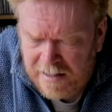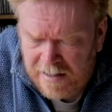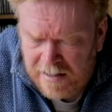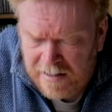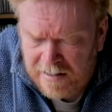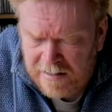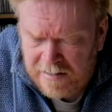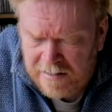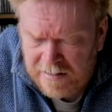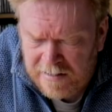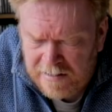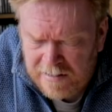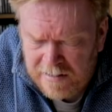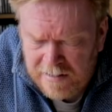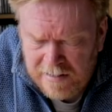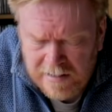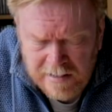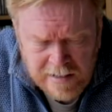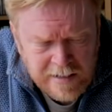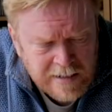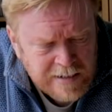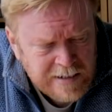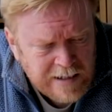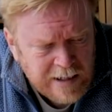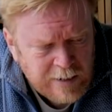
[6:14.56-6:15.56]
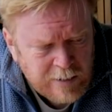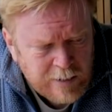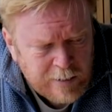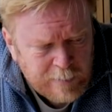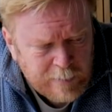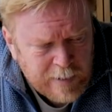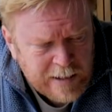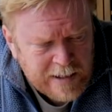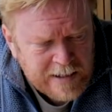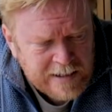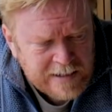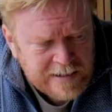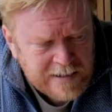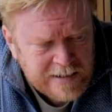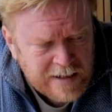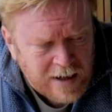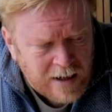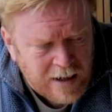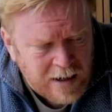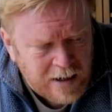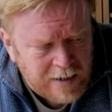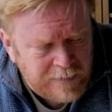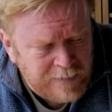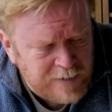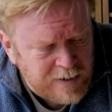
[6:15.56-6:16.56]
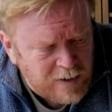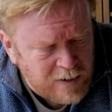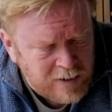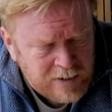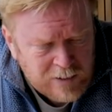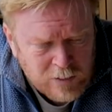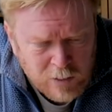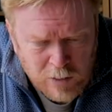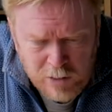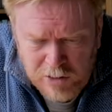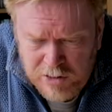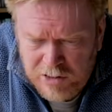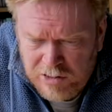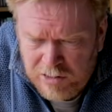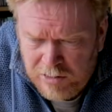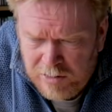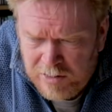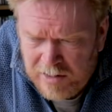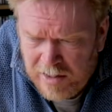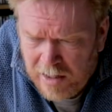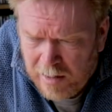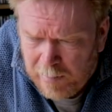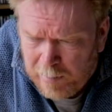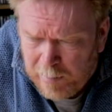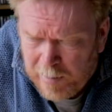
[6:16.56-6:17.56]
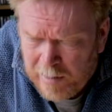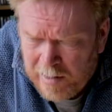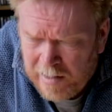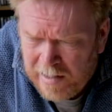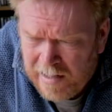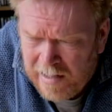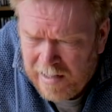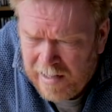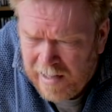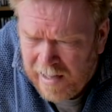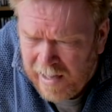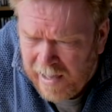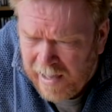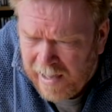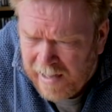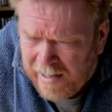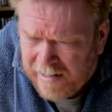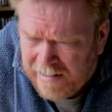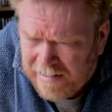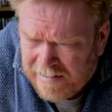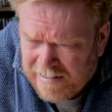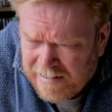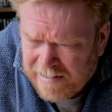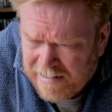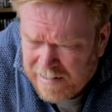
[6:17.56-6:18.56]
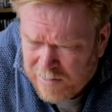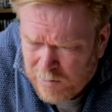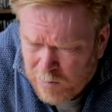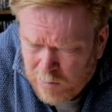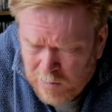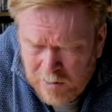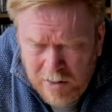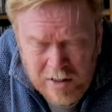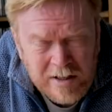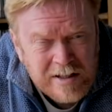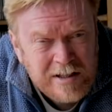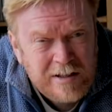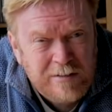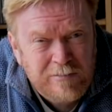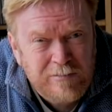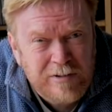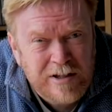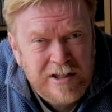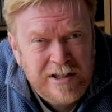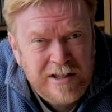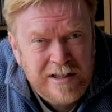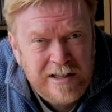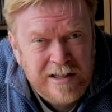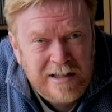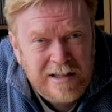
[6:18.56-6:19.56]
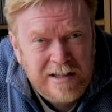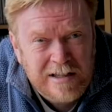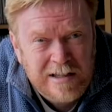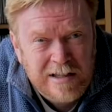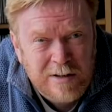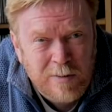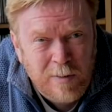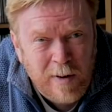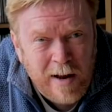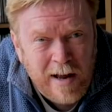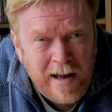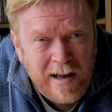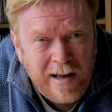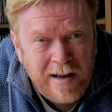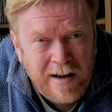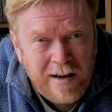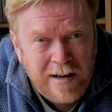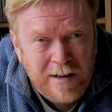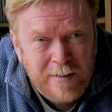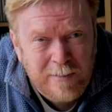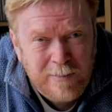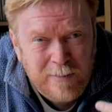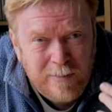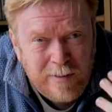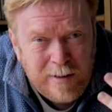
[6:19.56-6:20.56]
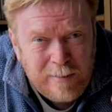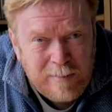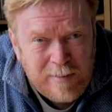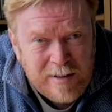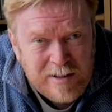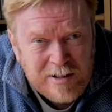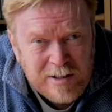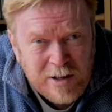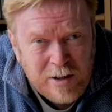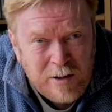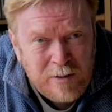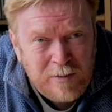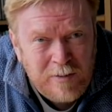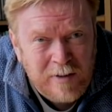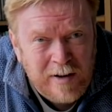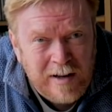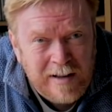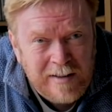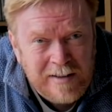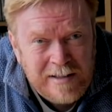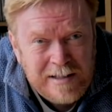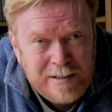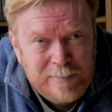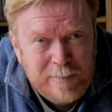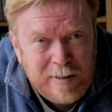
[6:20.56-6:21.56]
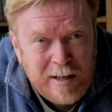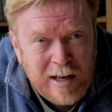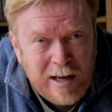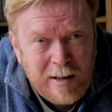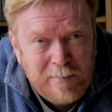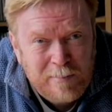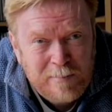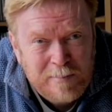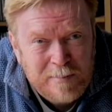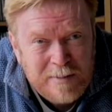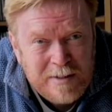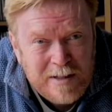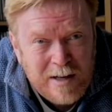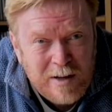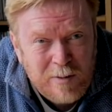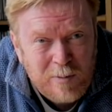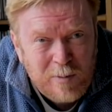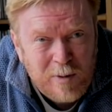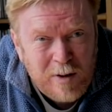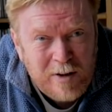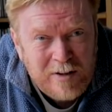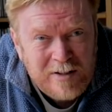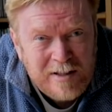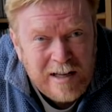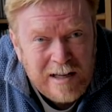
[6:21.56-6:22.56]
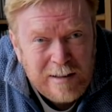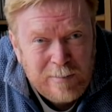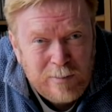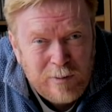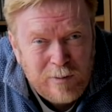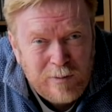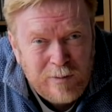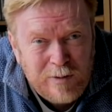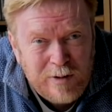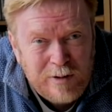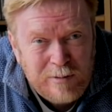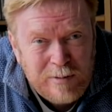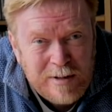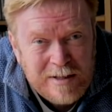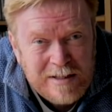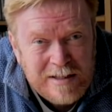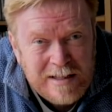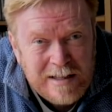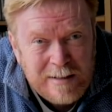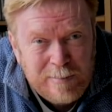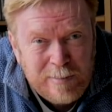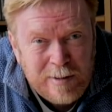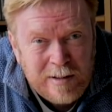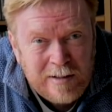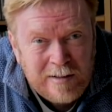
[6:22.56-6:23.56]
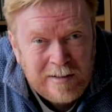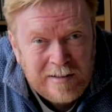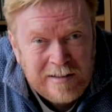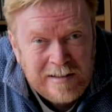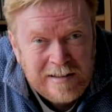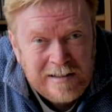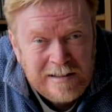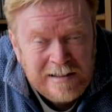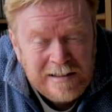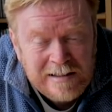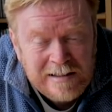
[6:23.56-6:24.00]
uh, now complete. I've tightened all the screws up and it's all nice and rigid and square. I can flip this over and this becomes a work table for the rest of the build.